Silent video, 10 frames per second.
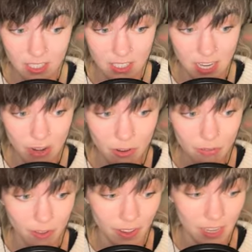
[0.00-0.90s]
the
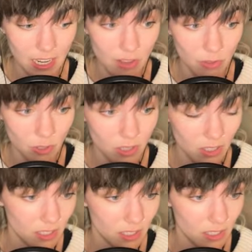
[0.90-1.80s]
terrifying
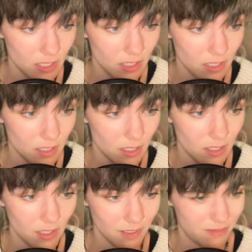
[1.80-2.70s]
level.
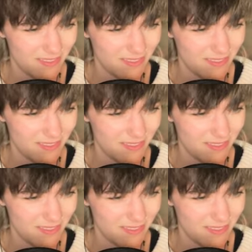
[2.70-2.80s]
Oh.